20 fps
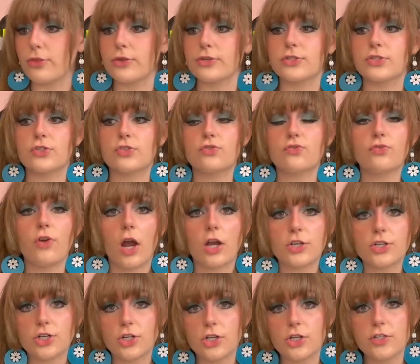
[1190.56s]
The
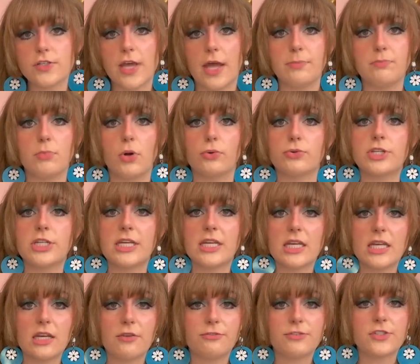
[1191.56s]
structures and
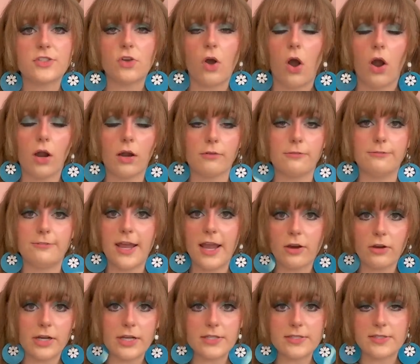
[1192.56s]
motifs are
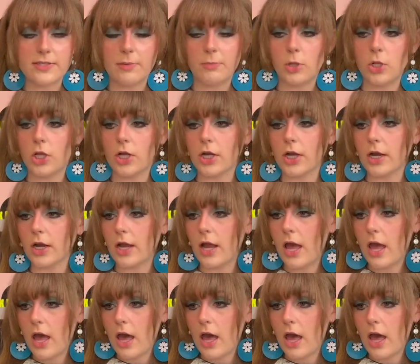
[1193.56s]
very similar.